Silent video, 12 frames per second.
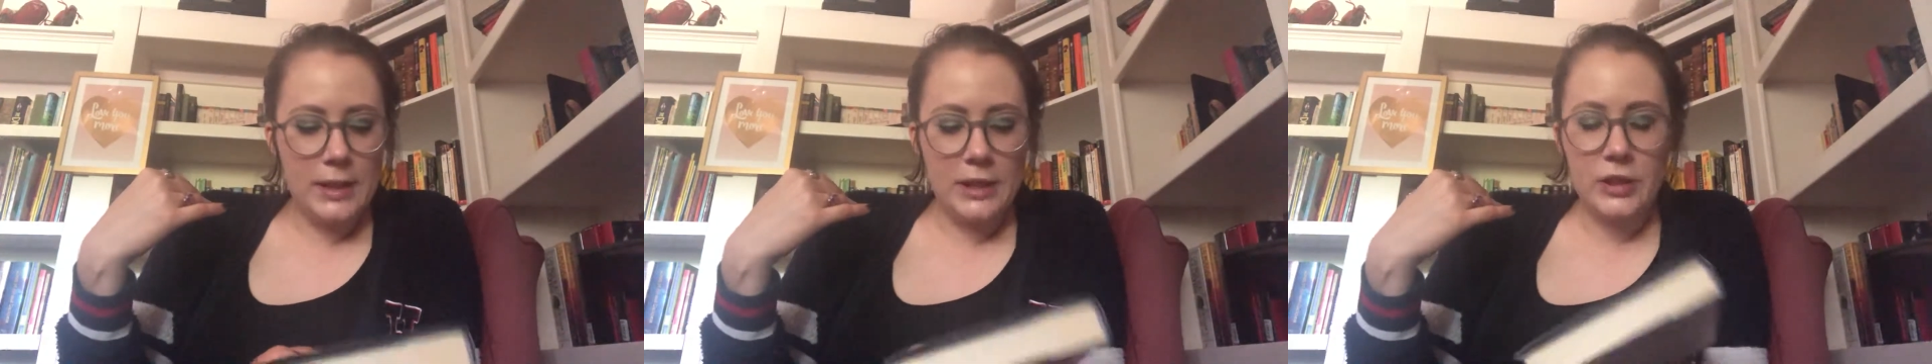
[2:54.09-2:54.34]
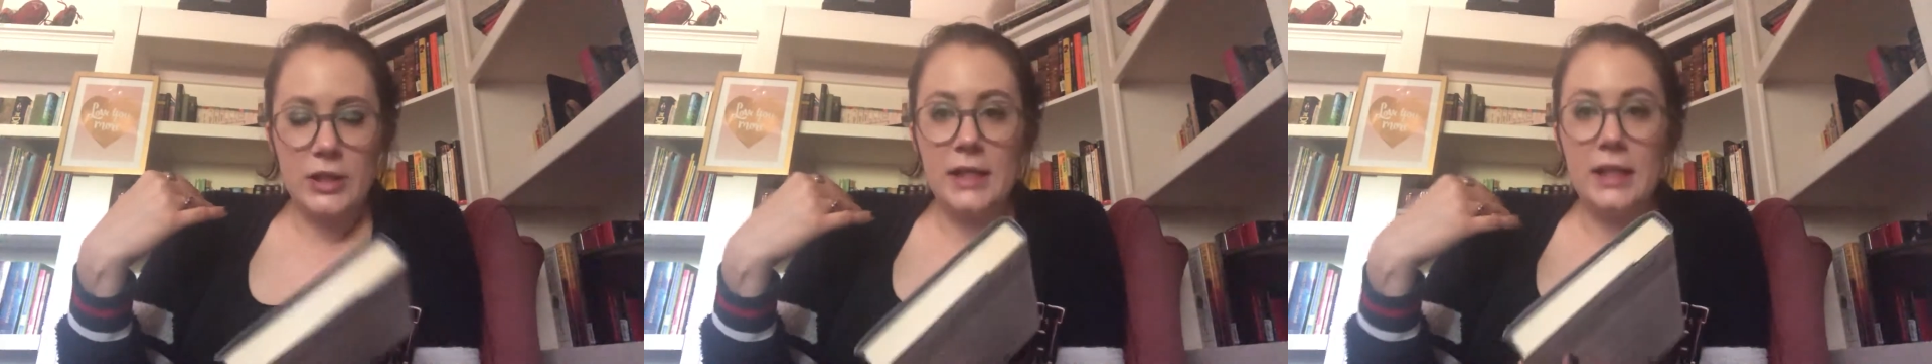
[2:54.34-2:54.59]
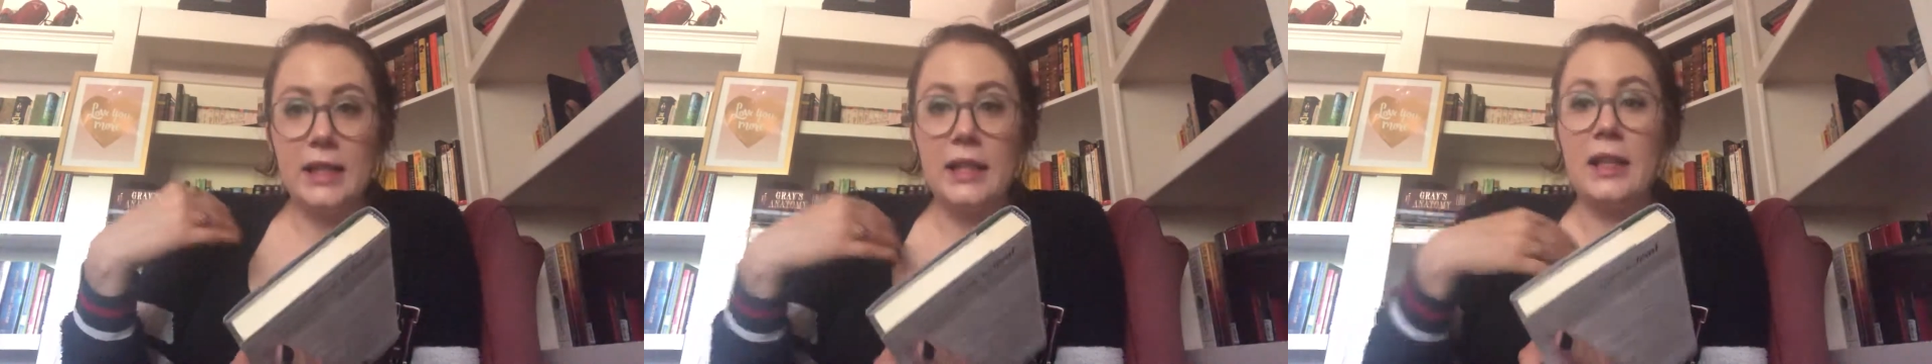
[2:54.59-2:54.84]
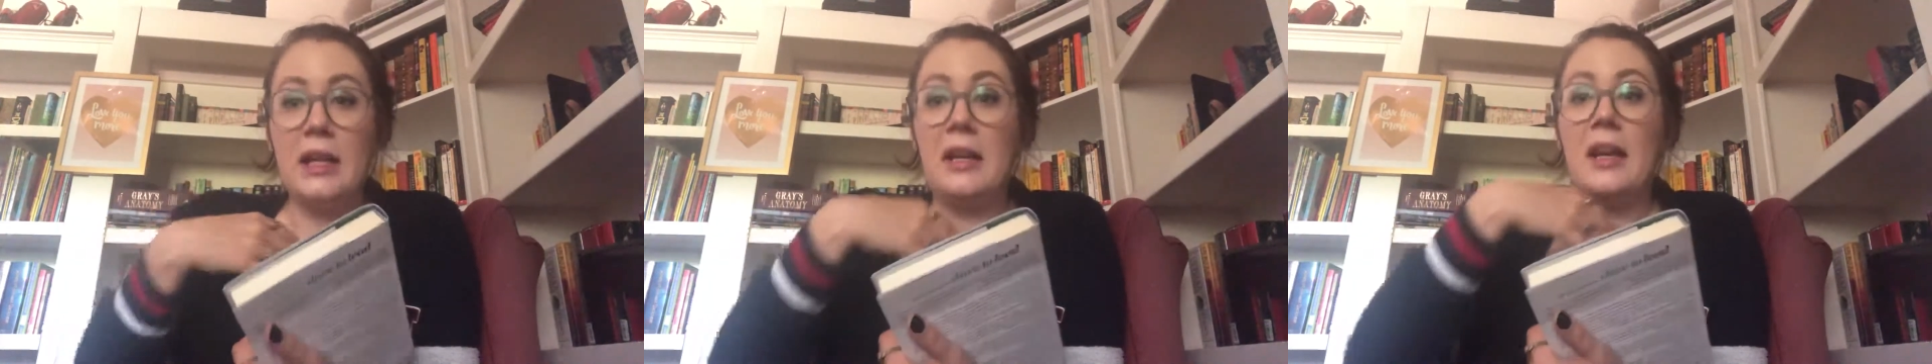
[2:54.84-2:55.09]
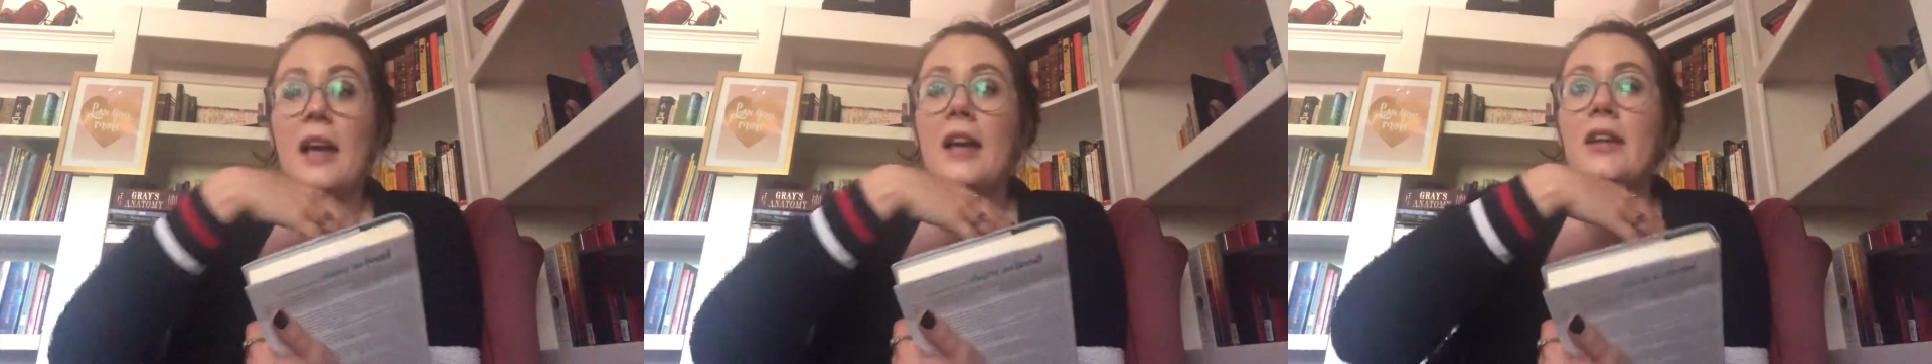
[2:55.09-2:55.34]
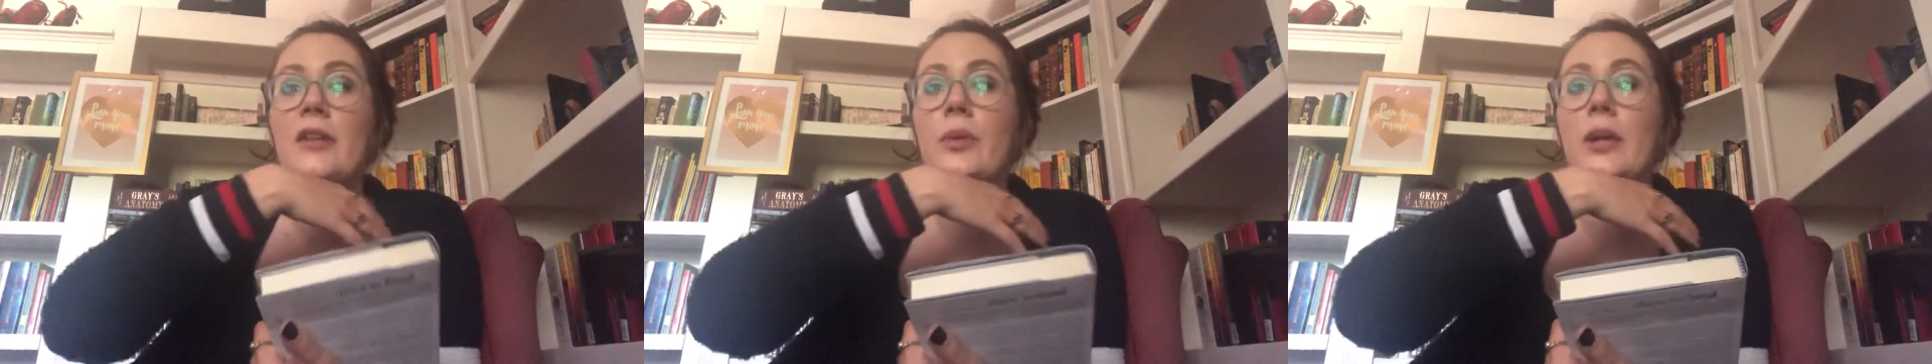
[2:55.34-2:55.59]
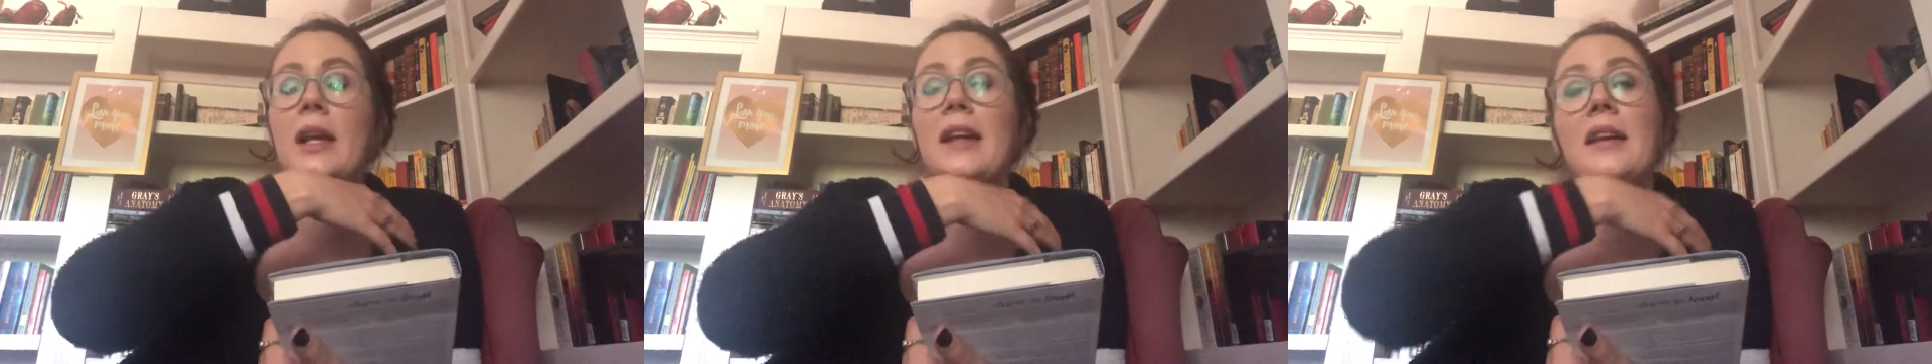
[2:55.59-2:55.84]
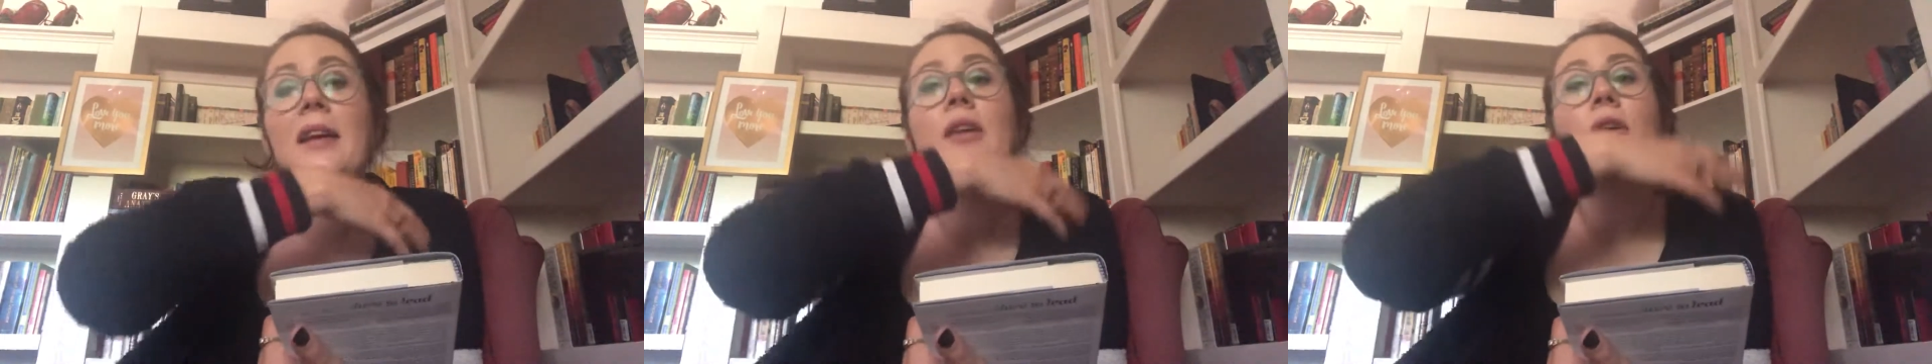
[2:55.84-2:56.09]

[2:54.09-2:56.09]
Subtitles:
interesting that they were like,